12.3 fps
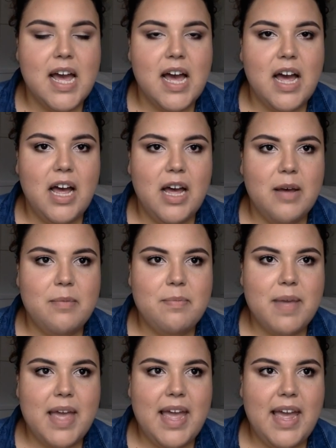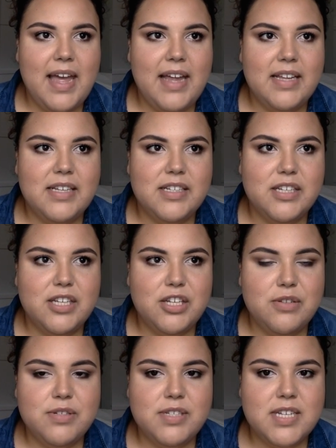and
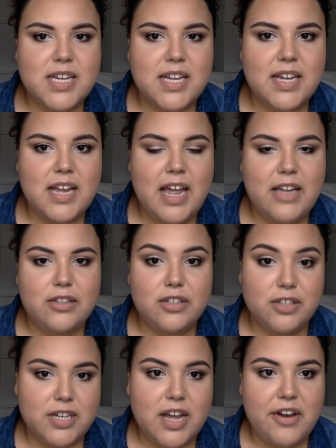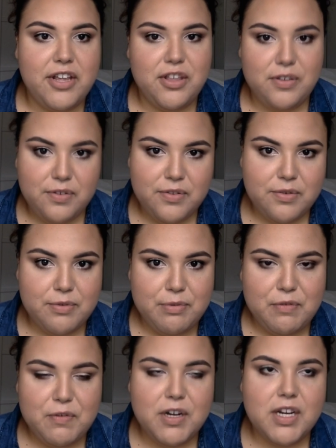used it and learned how to use the
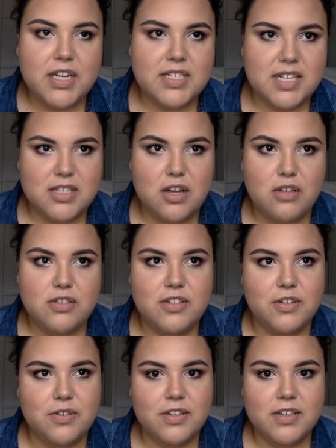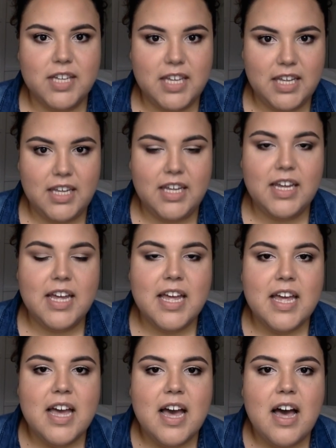remover because that's also key,
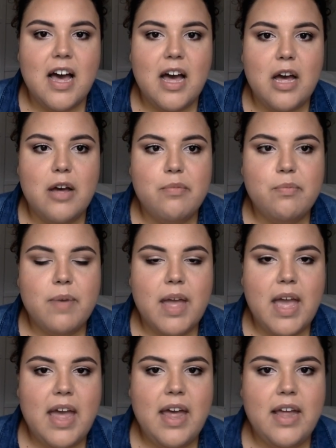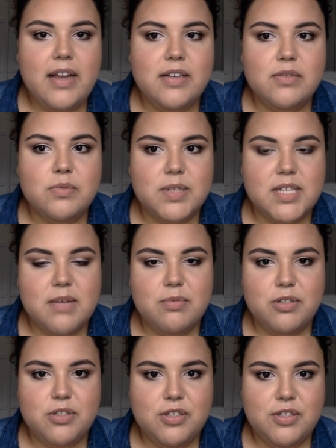and was
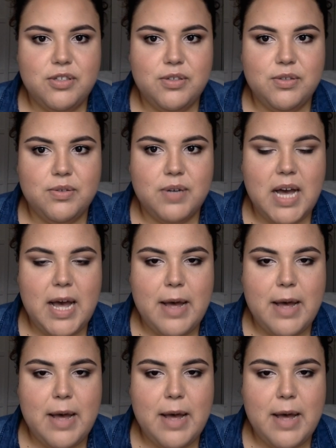able to